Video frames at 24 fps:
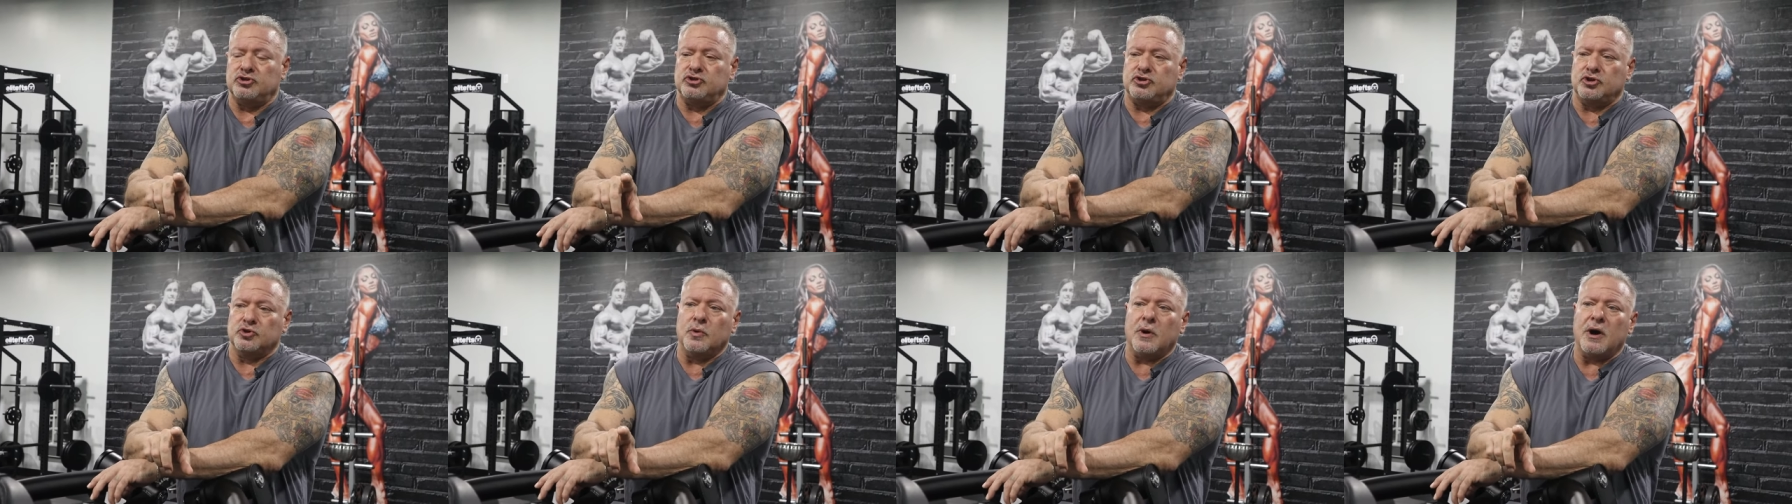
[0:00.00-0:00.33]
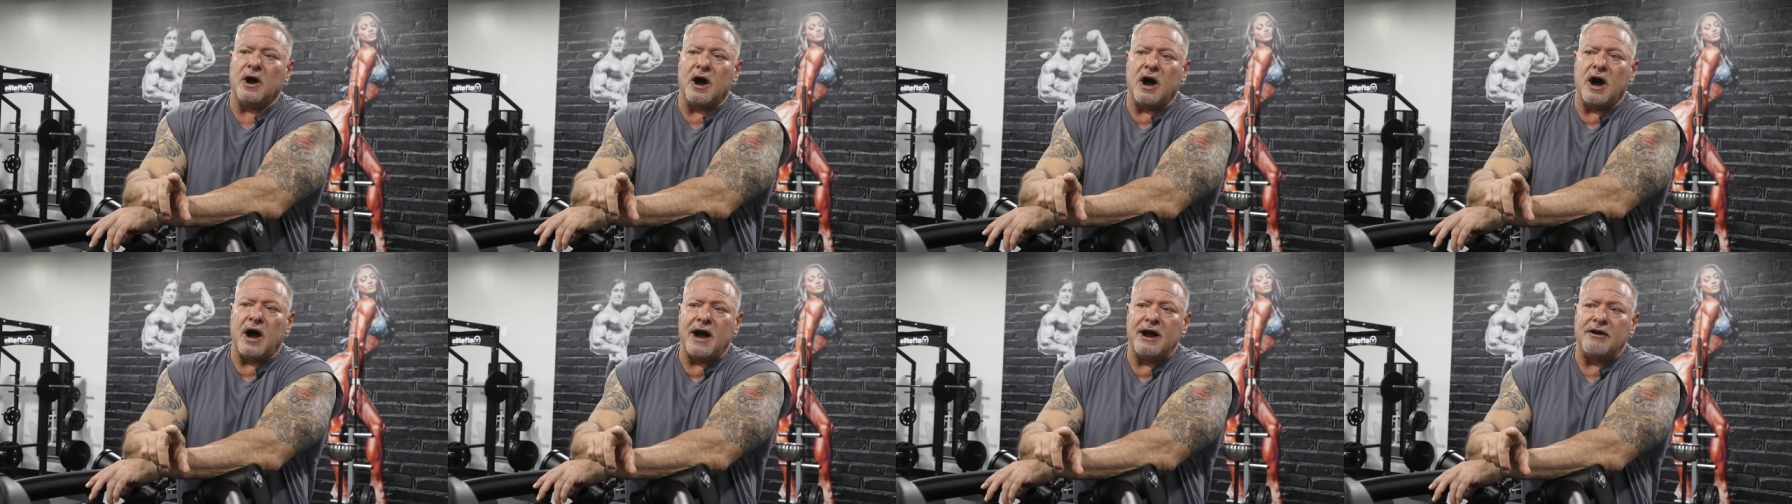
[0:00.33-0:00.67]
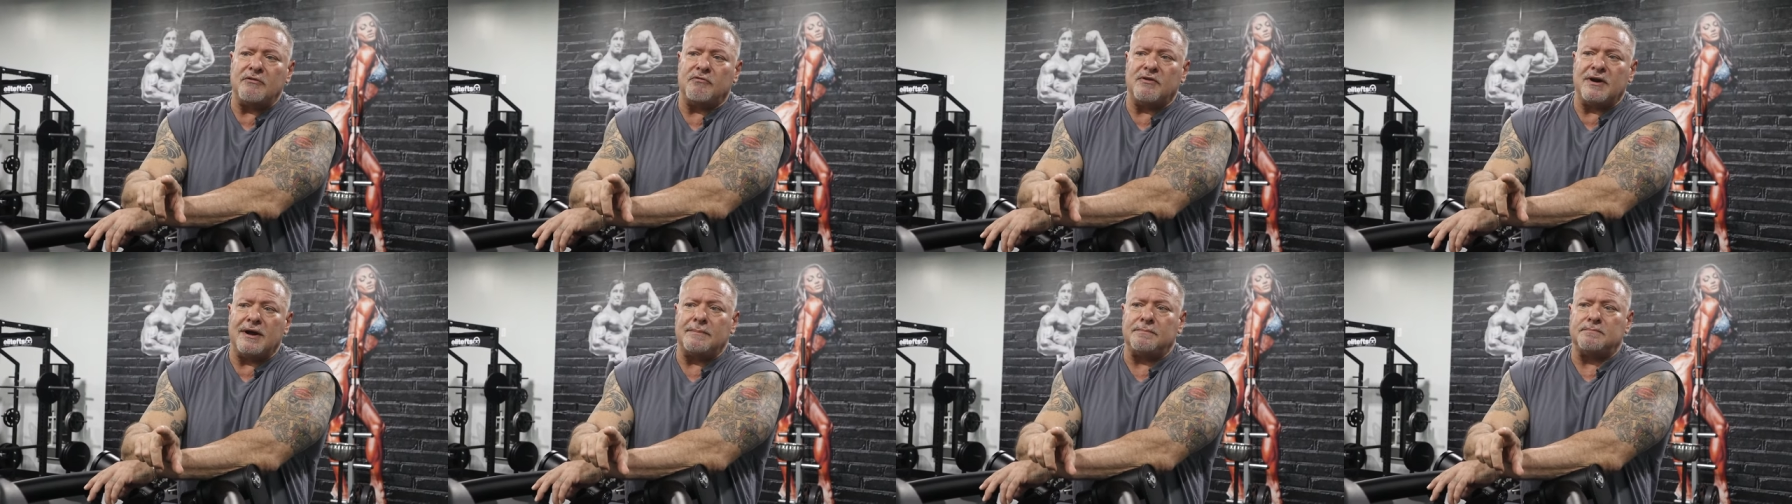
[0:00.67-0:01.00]
do a high
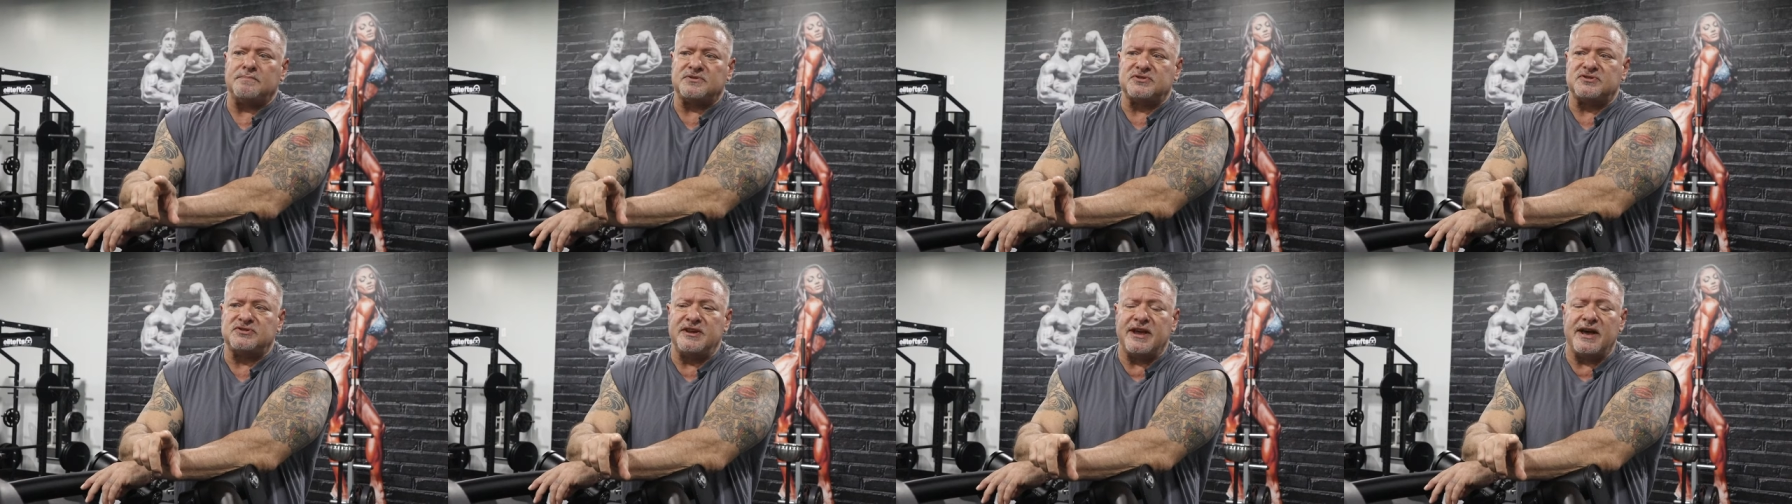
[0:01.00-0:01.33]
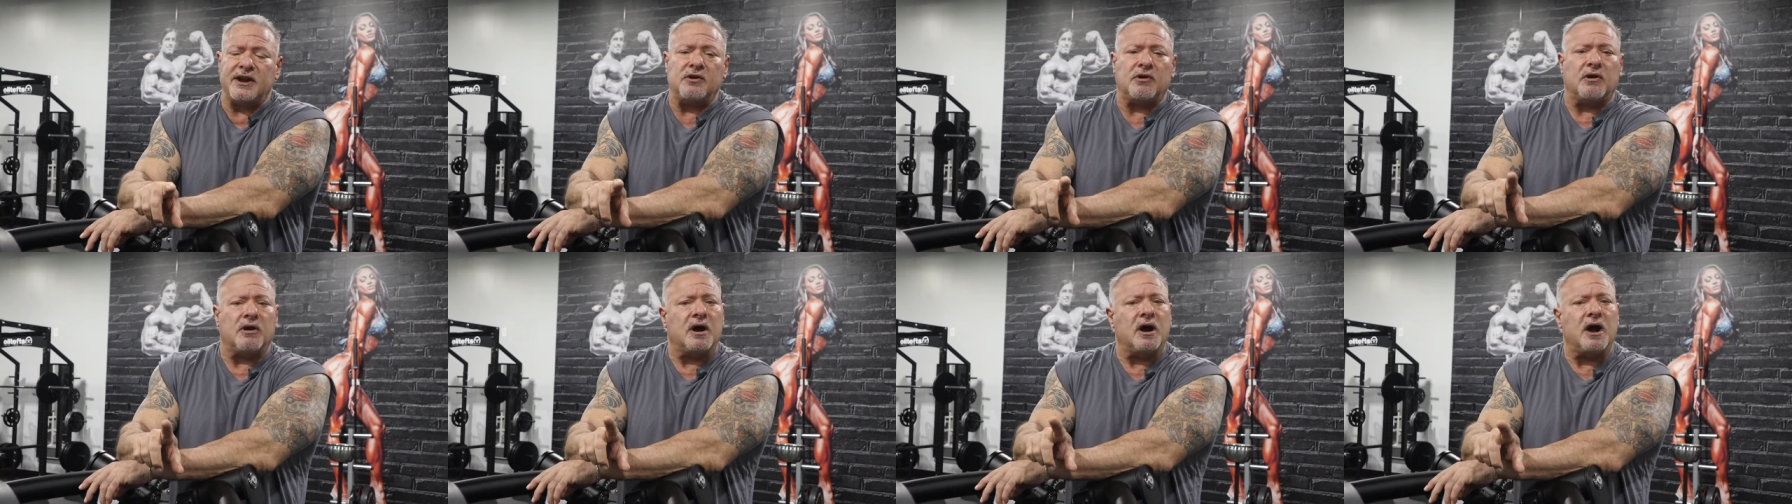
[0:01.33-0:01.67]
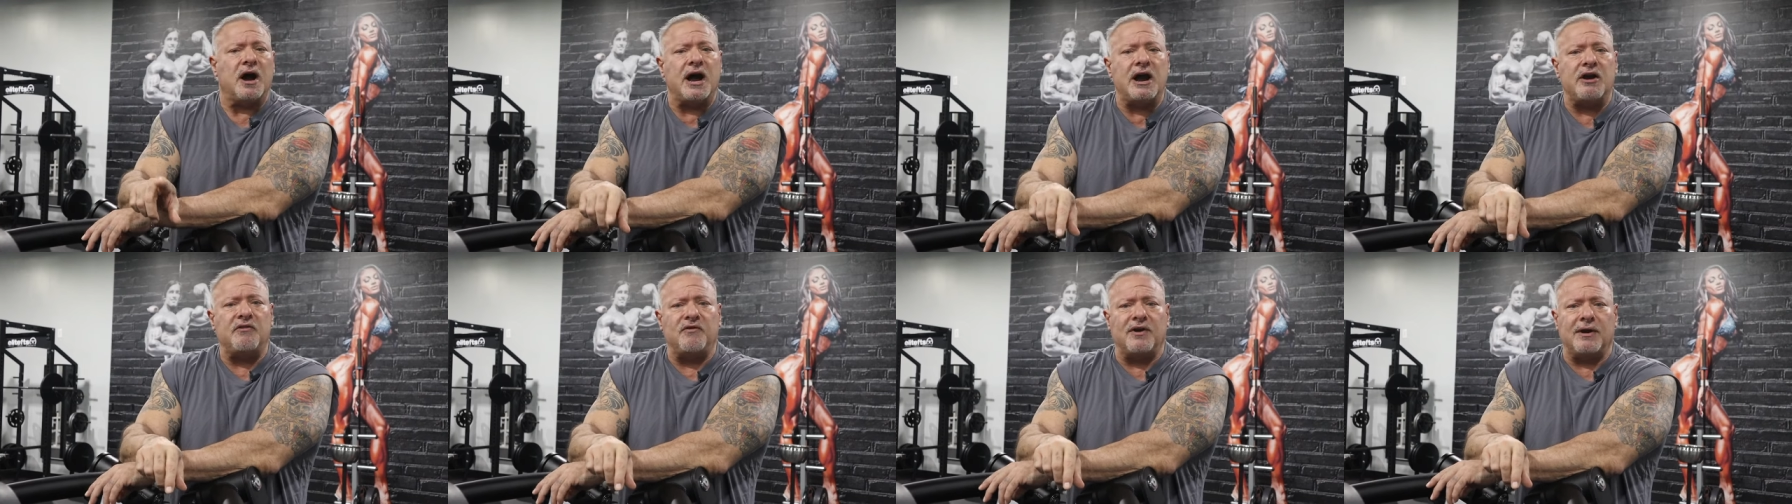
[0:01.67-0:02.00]
rep set or a
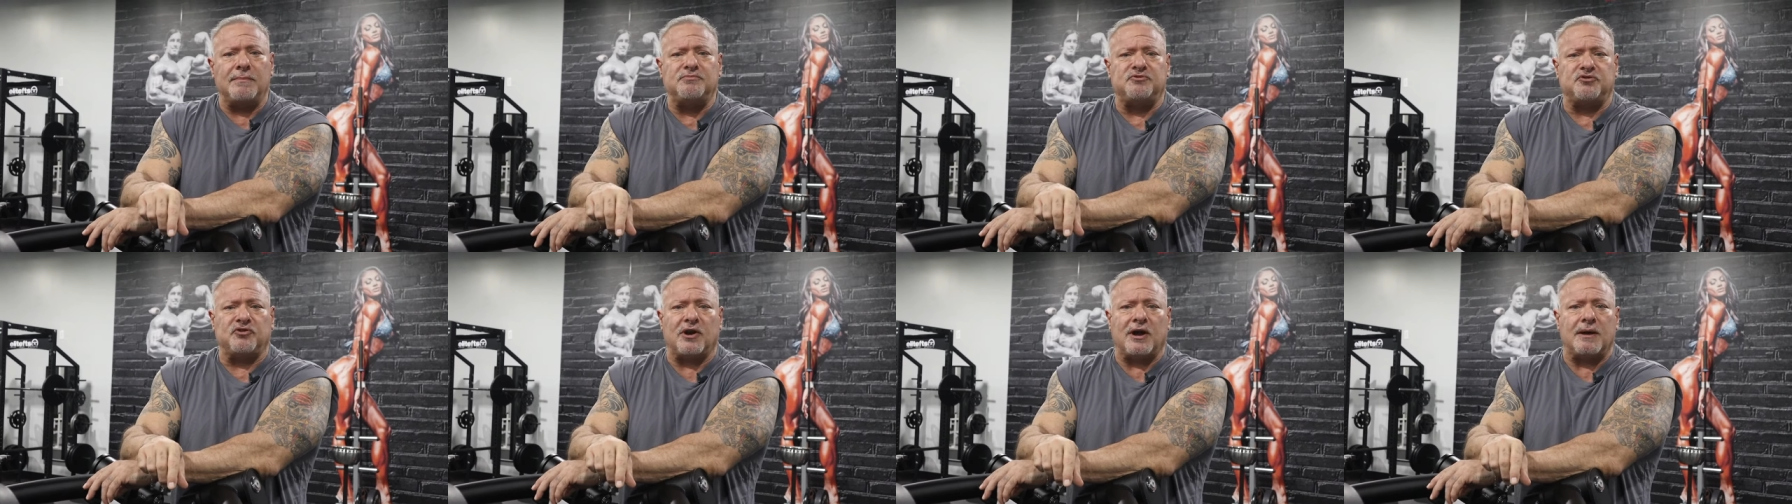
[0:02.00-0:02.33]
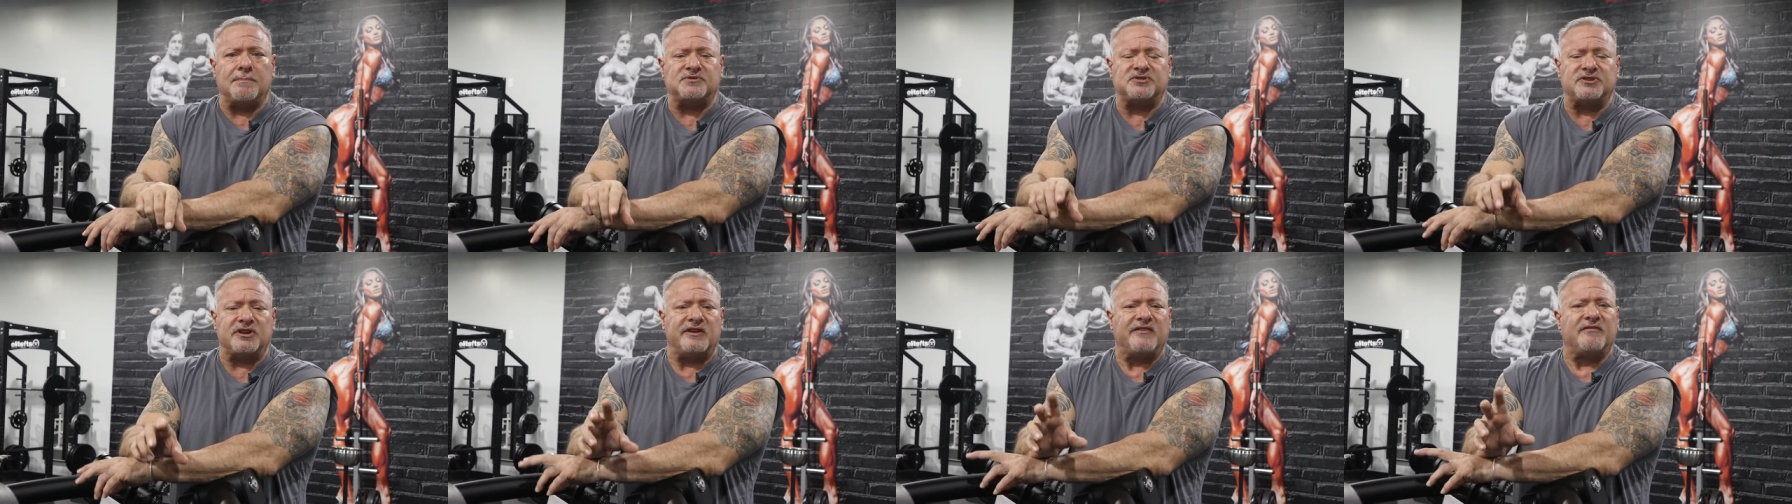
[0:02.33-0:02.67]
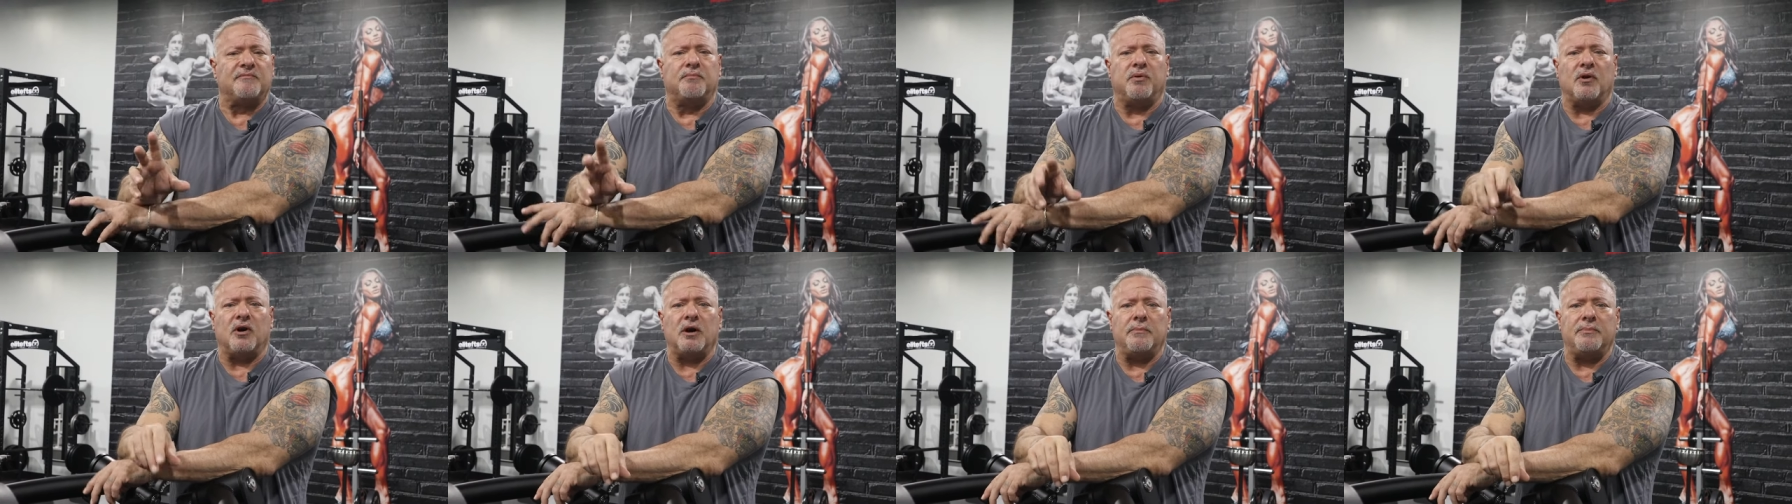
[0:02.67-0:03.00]
high rep drop set
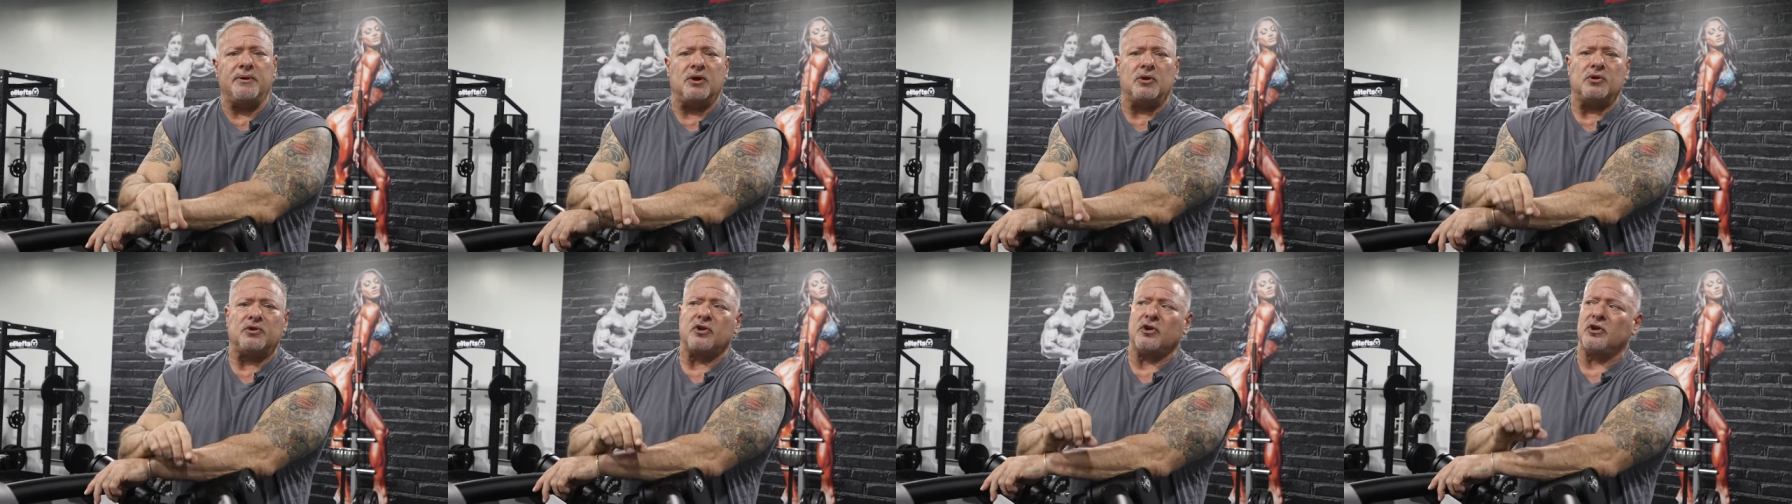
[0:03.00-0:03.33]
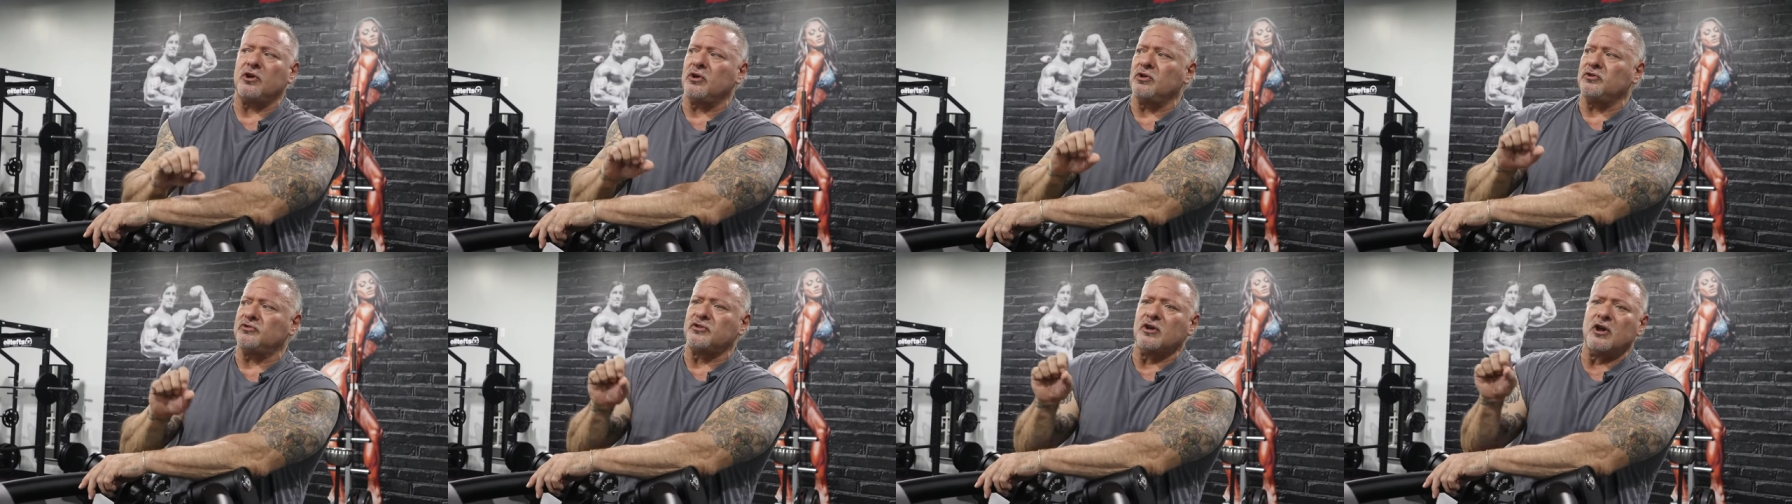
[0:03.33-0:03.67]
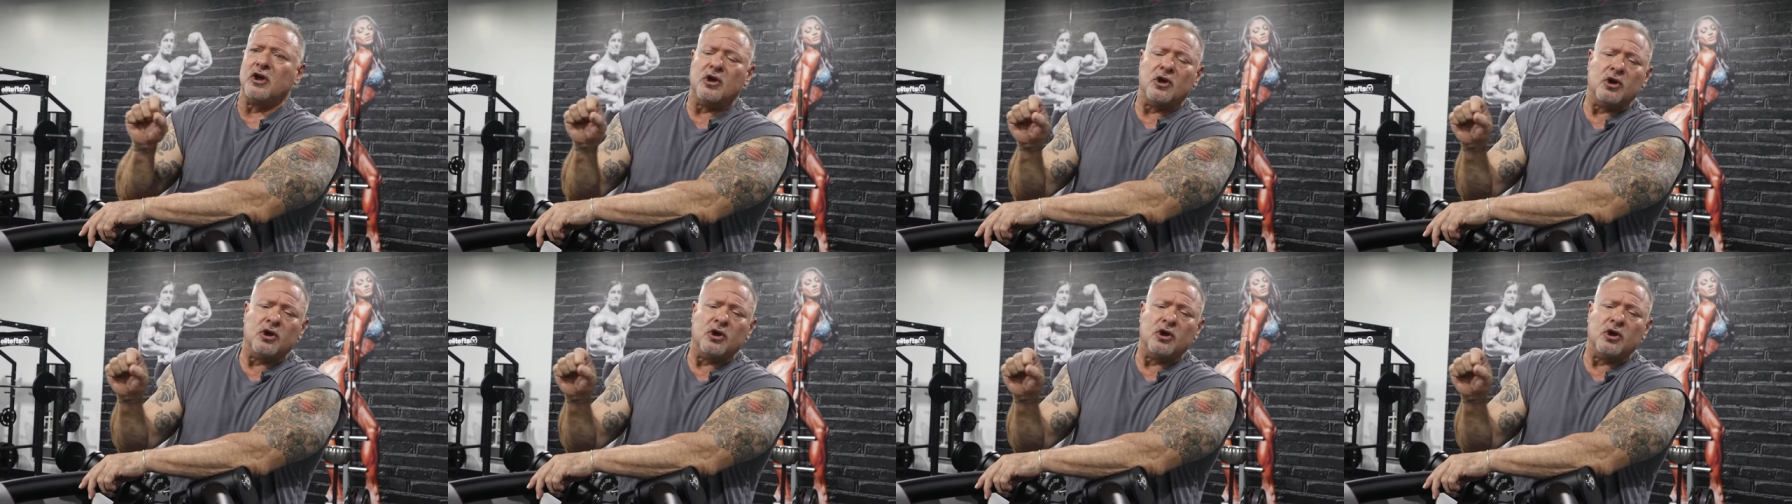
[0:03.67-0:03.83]
of barbell curls,